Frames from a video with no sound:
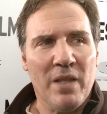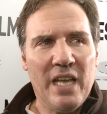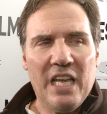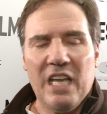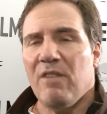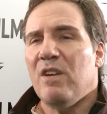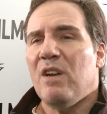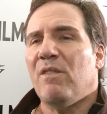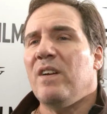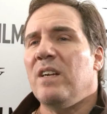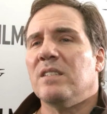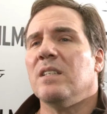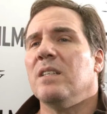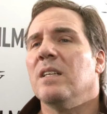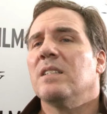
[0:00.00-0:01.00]
even if it
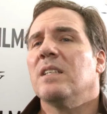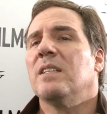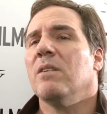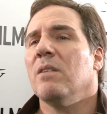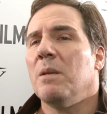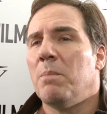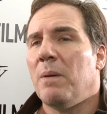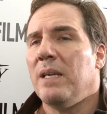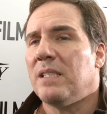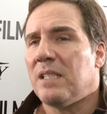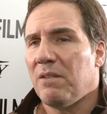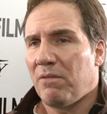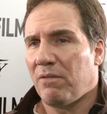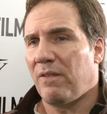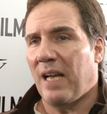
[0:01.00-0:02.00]
isn't necessarily based
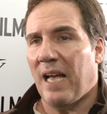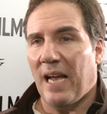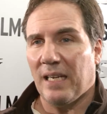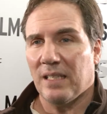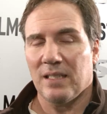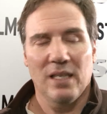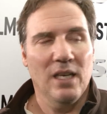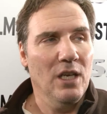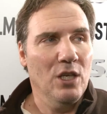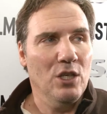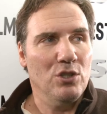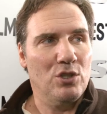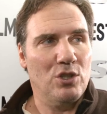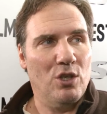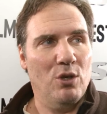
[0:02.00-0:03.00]
in fact
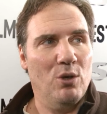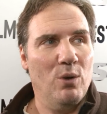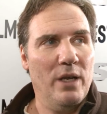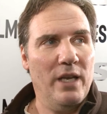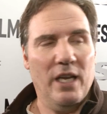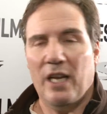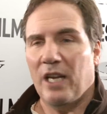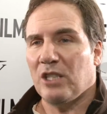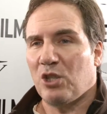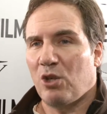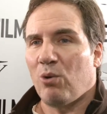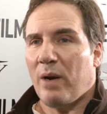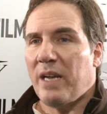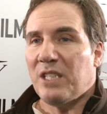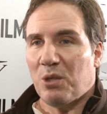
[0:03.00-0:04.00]
so it's
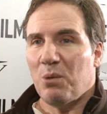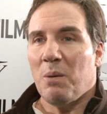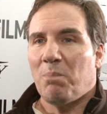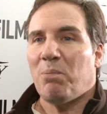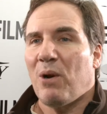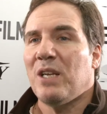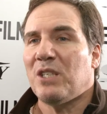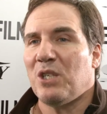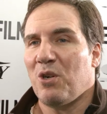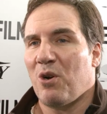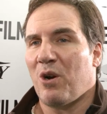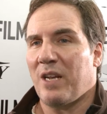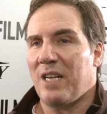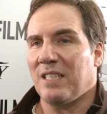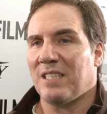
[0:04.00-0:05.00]
great to impress an
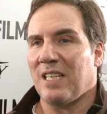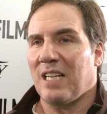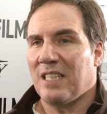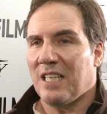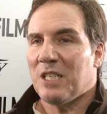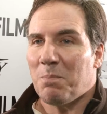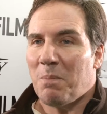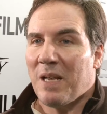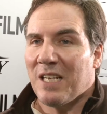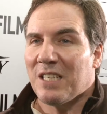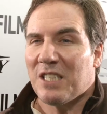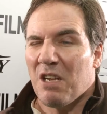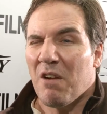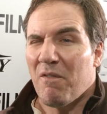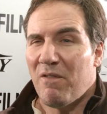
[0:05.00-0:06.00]
audience like this
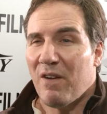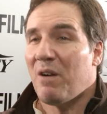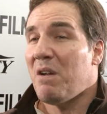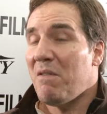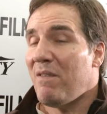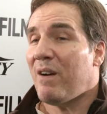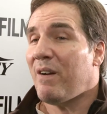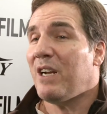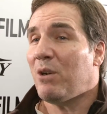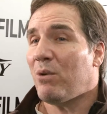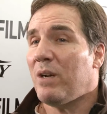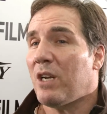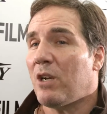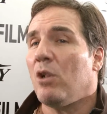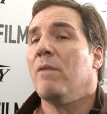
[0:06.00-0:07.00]
because they're very, very
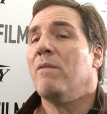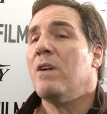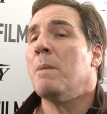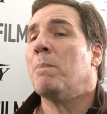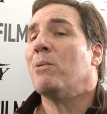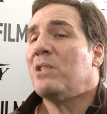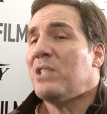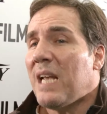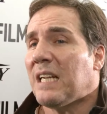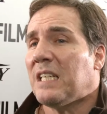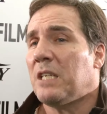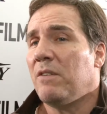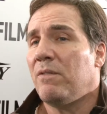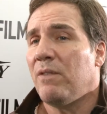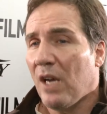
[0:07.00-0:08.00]
critical and very
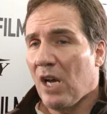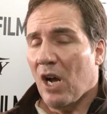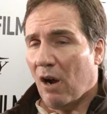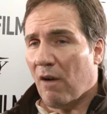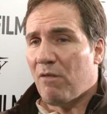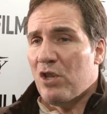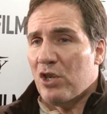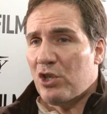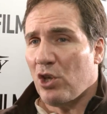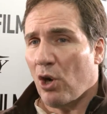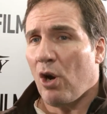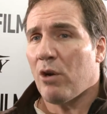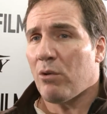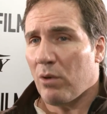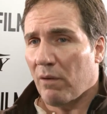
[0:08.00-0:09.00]
protective of the
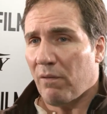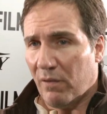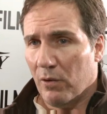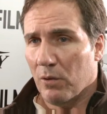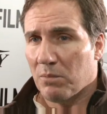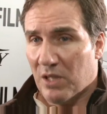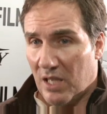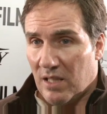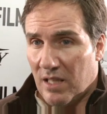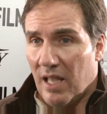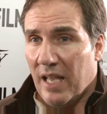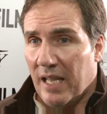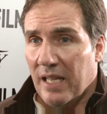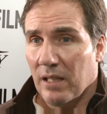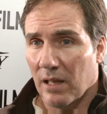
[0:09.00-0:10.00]
genre of films that
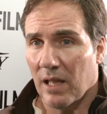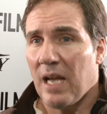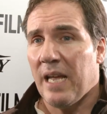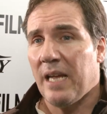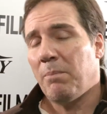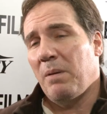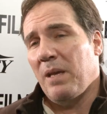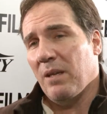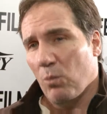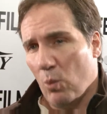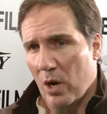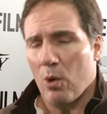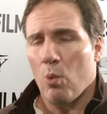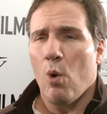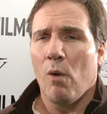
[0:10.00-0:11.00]
they like, be it
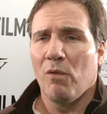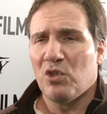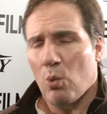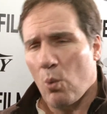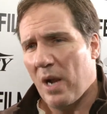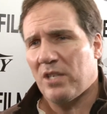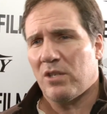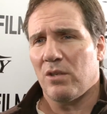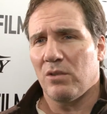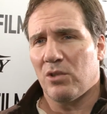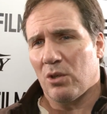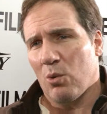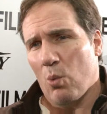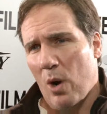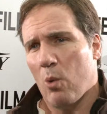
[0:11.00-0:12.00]
werewolves or westerns
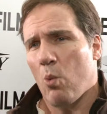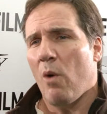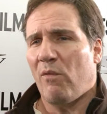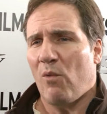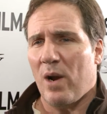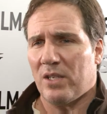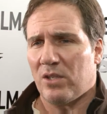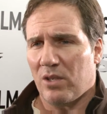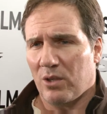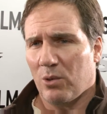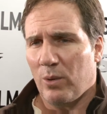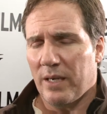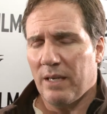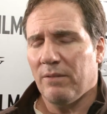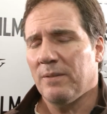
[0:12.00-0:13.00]
or werewolf western or
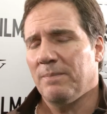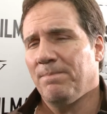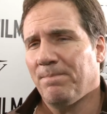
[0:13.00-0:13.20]
whatever.